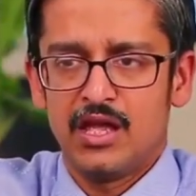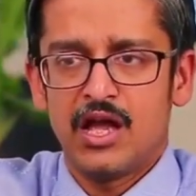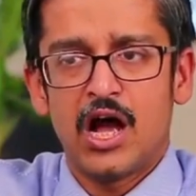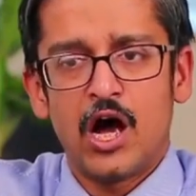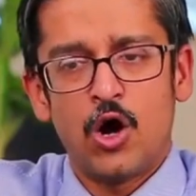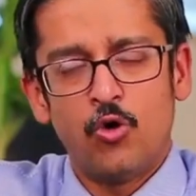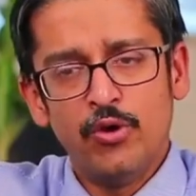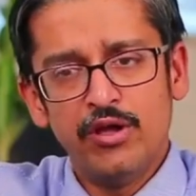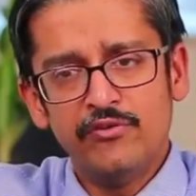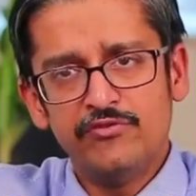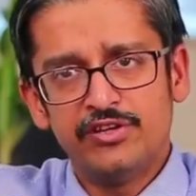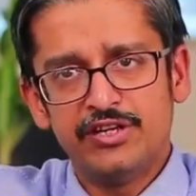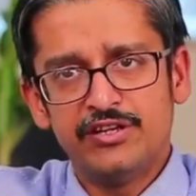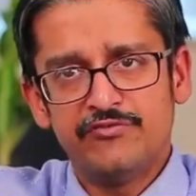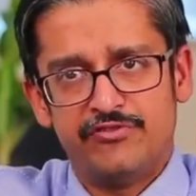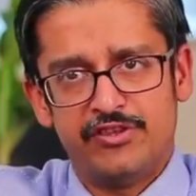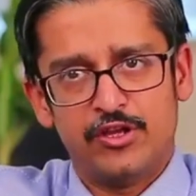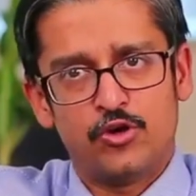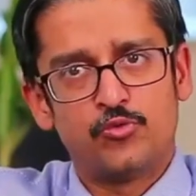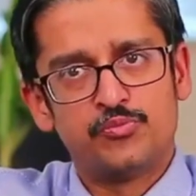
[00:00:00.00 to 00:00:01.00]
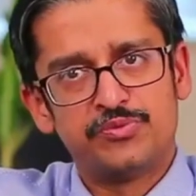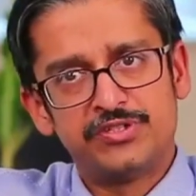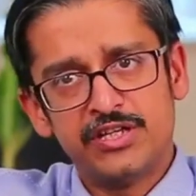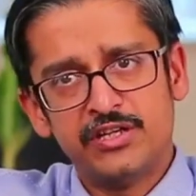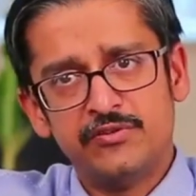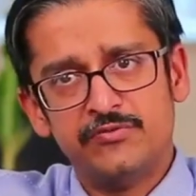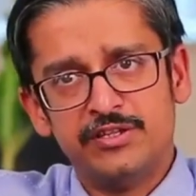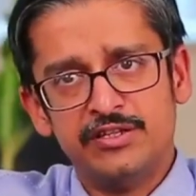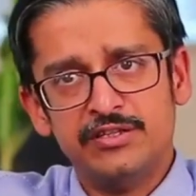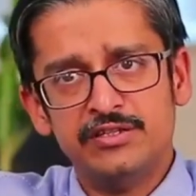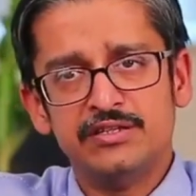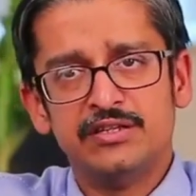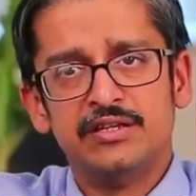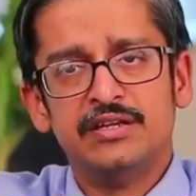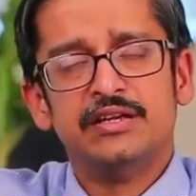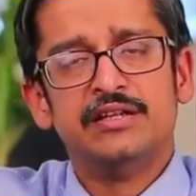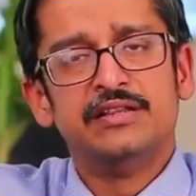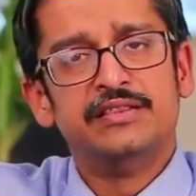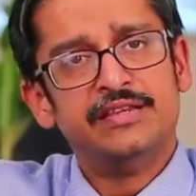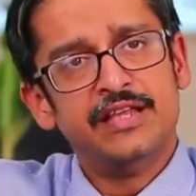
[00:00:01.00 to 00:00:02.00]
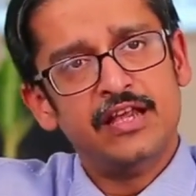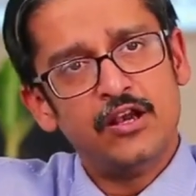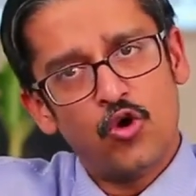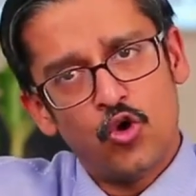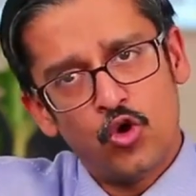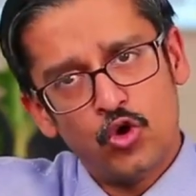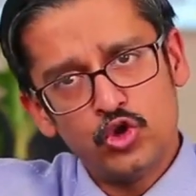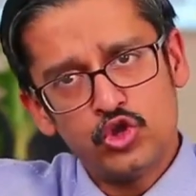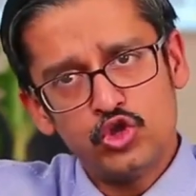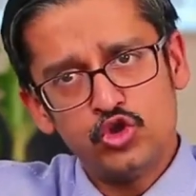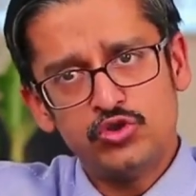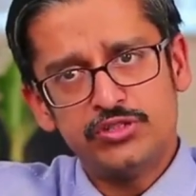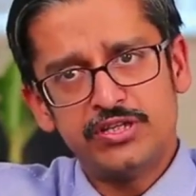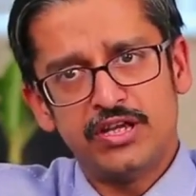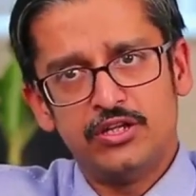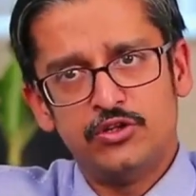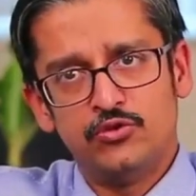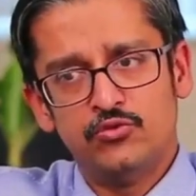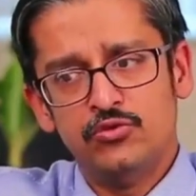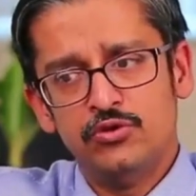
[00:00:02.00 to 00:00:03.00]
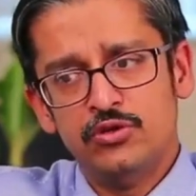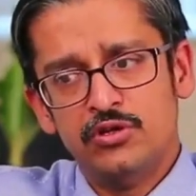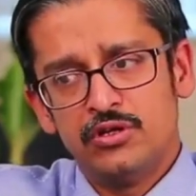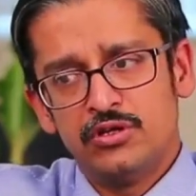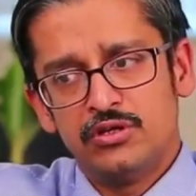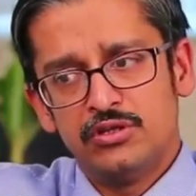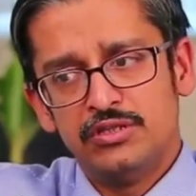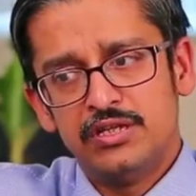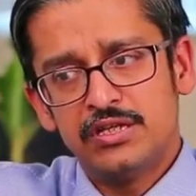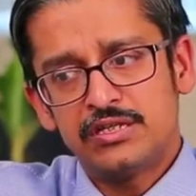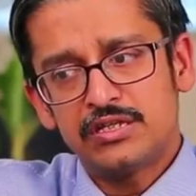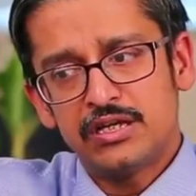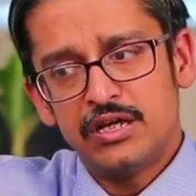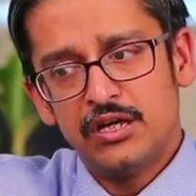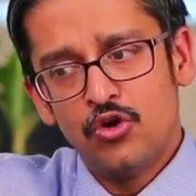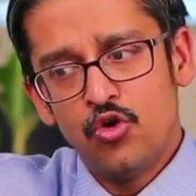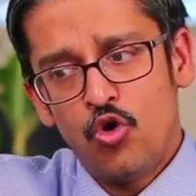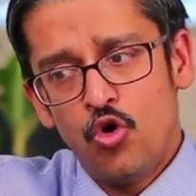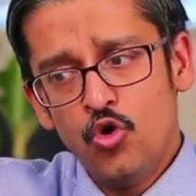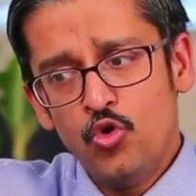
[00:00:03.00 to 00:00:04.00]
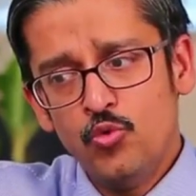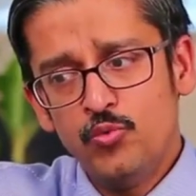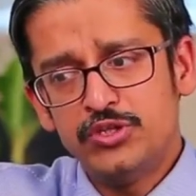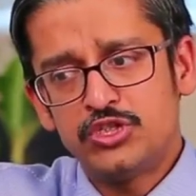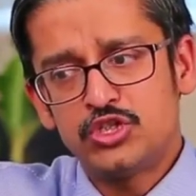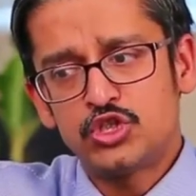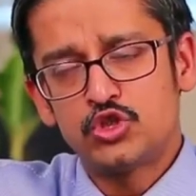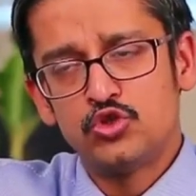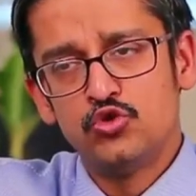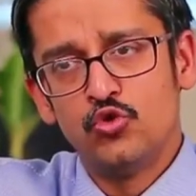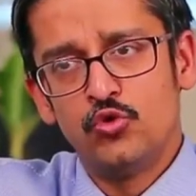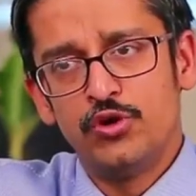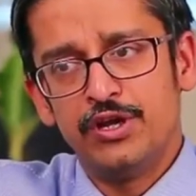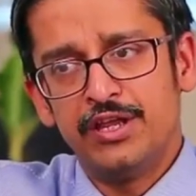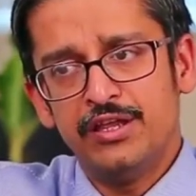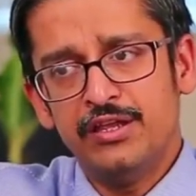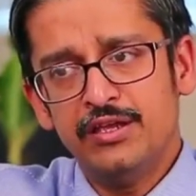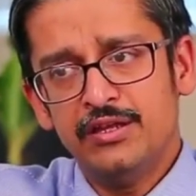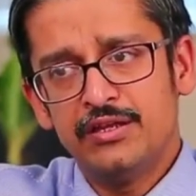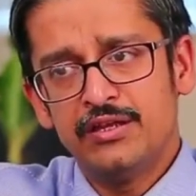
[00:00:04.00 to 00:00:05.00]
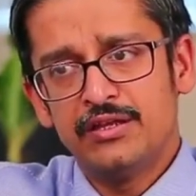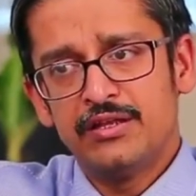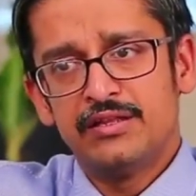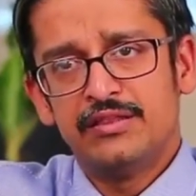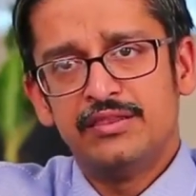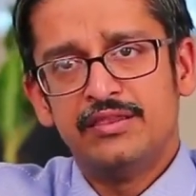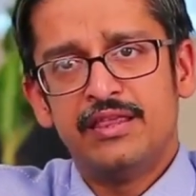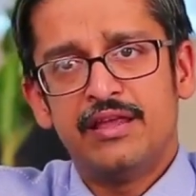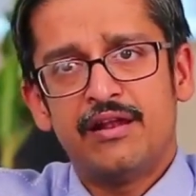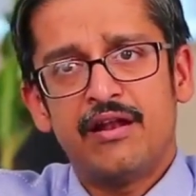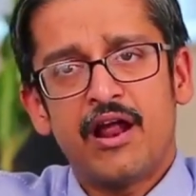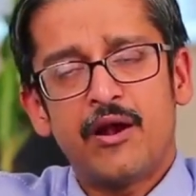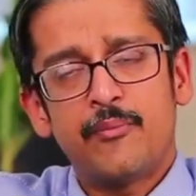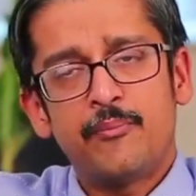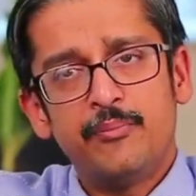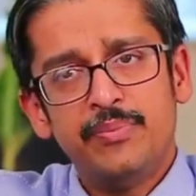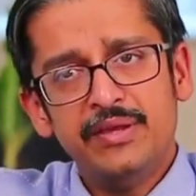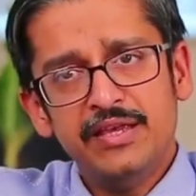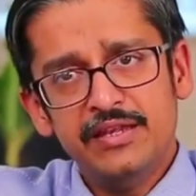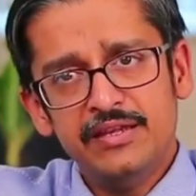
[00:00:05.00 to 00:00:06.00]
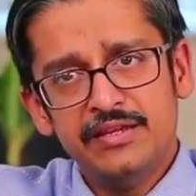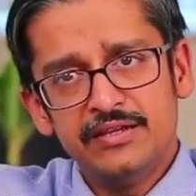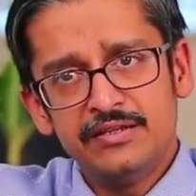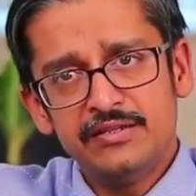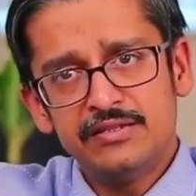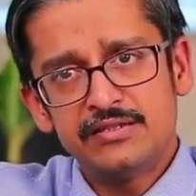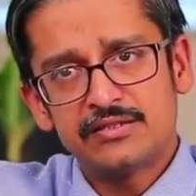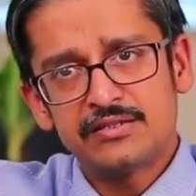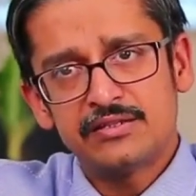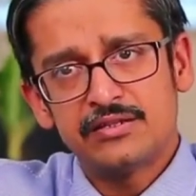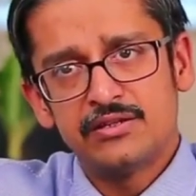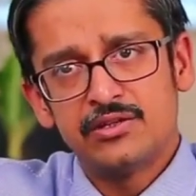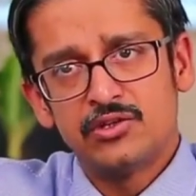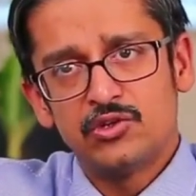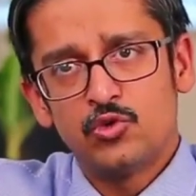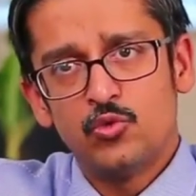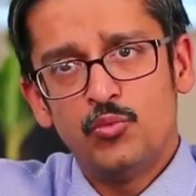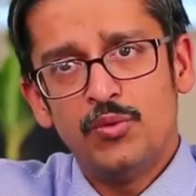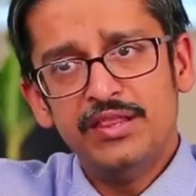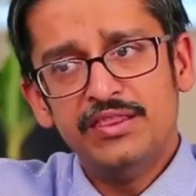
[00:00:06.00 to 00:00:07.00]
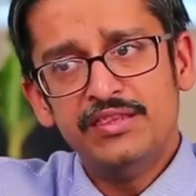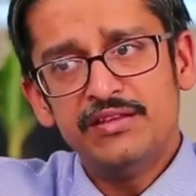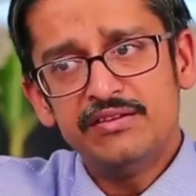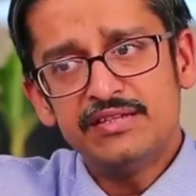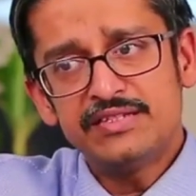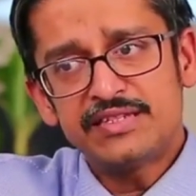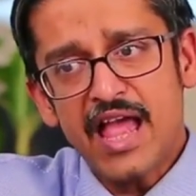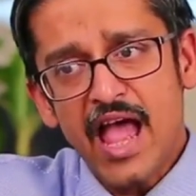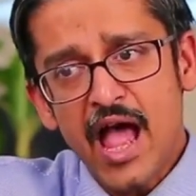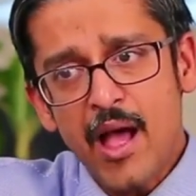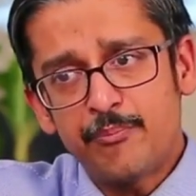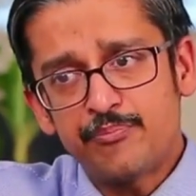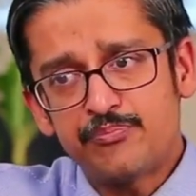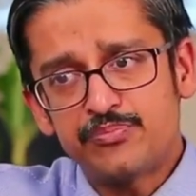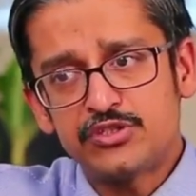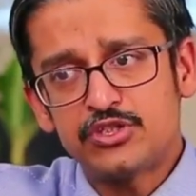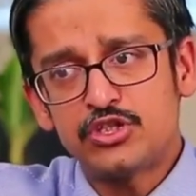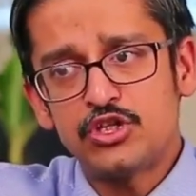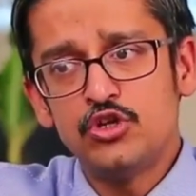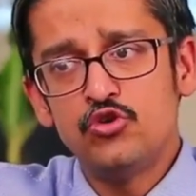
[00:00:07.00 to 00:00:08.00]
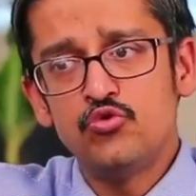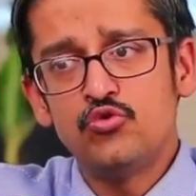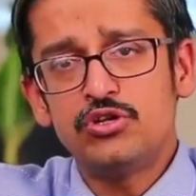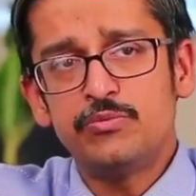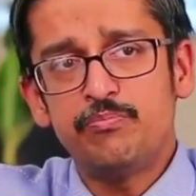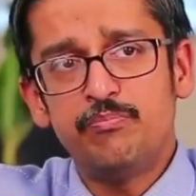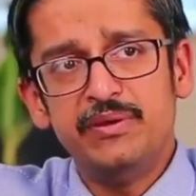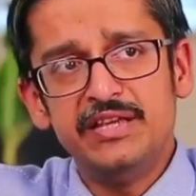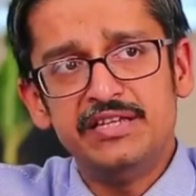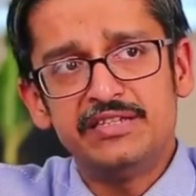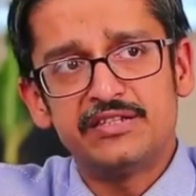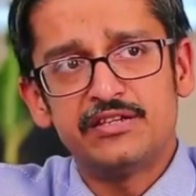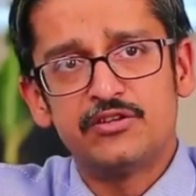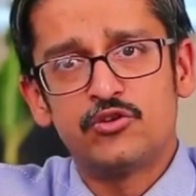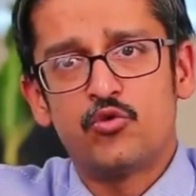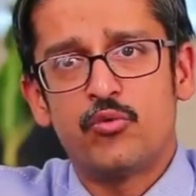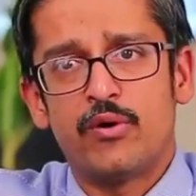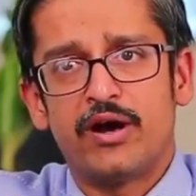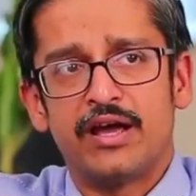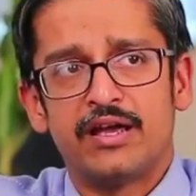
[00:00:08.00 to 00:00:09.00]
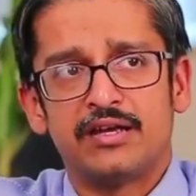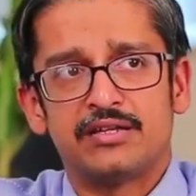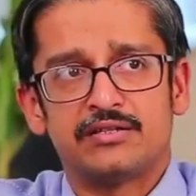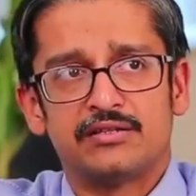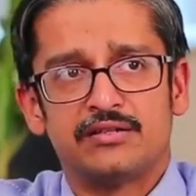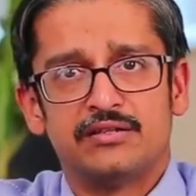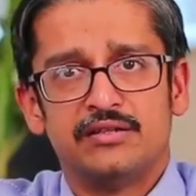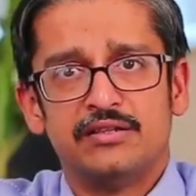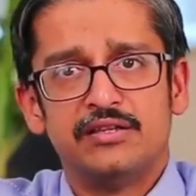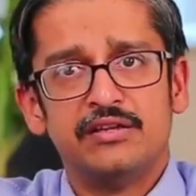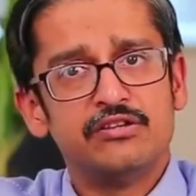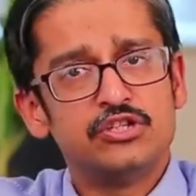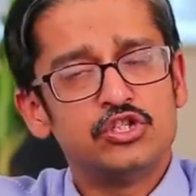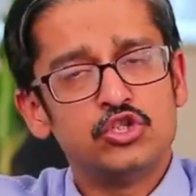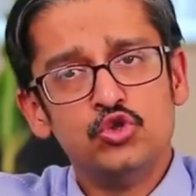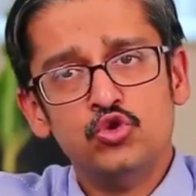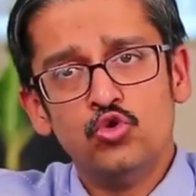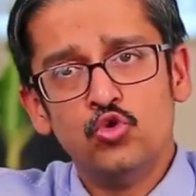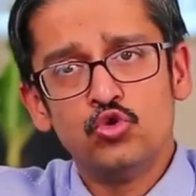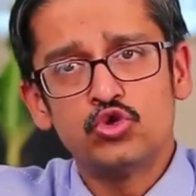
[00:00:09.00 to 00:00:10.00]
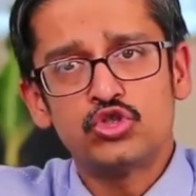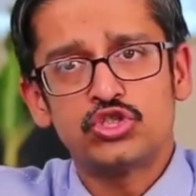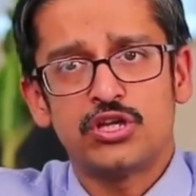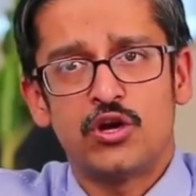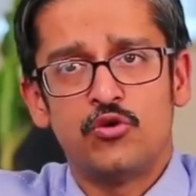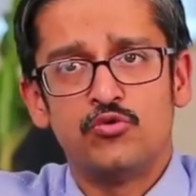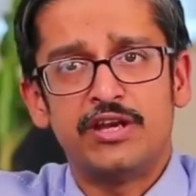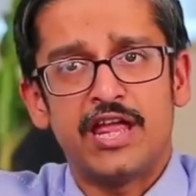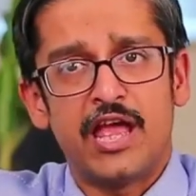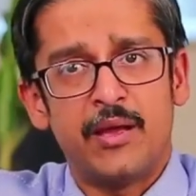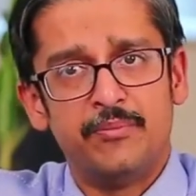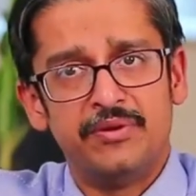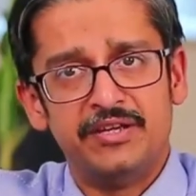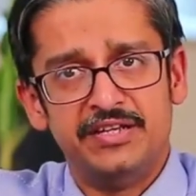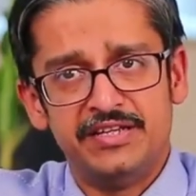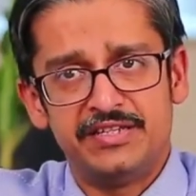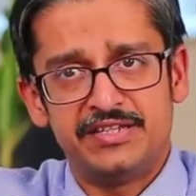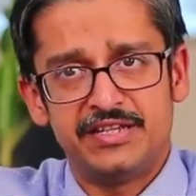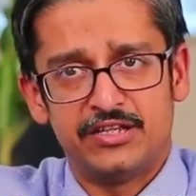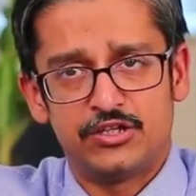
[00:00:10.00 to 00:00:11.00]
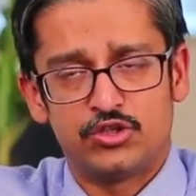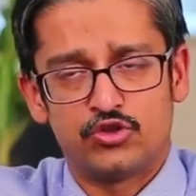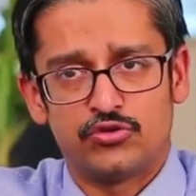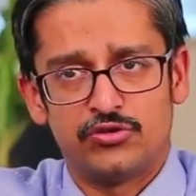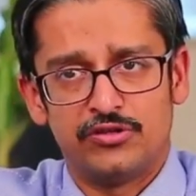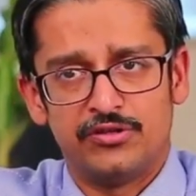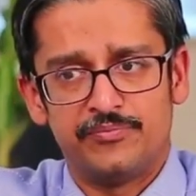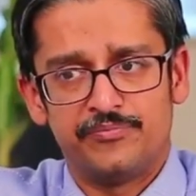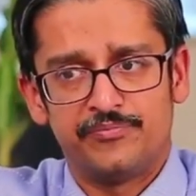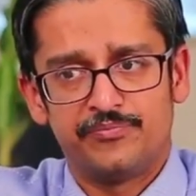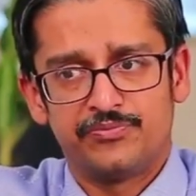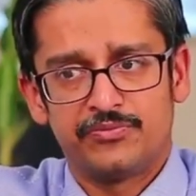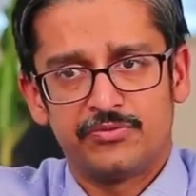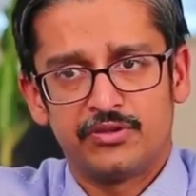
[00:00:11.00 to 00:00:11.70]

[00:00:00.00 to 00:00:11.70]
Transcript: However, if they're observant, they'll also tell you that along with snoring, there are periods when there is absolute peace and quiet. There is no sound emanating at all.